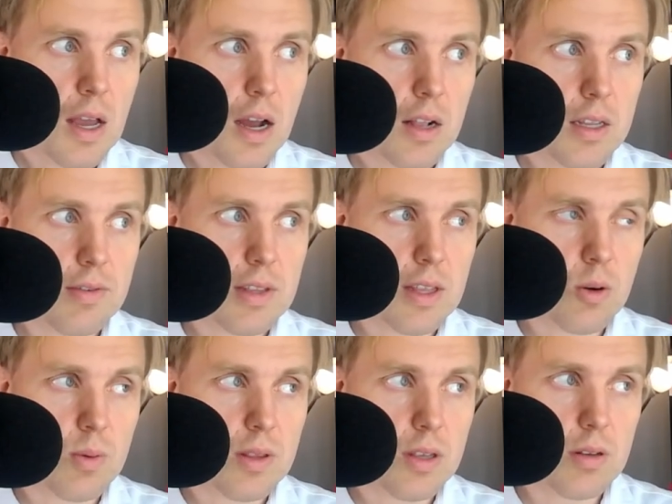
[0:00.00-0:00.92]
I'll leave it there
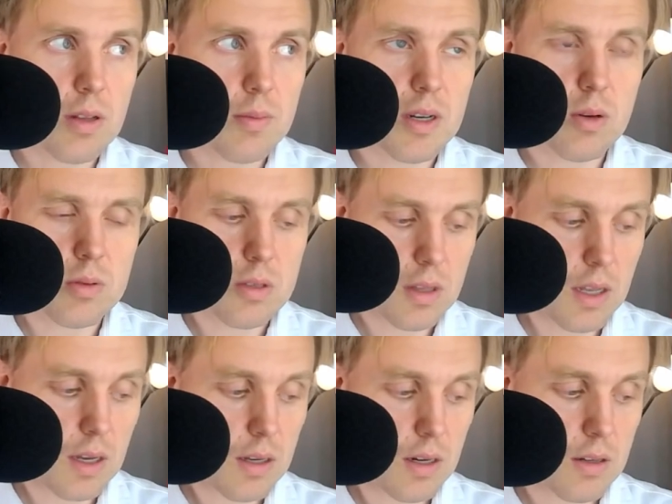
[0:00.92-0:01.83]
with you. Let me know what you
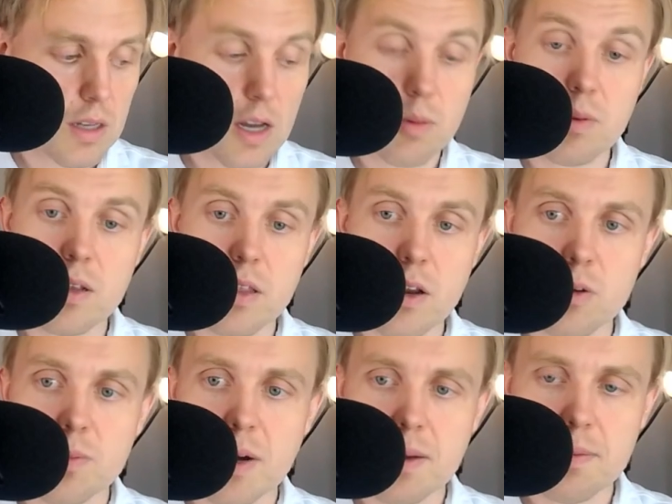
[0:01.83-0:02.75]
think, and I'll talk with you later. Bye.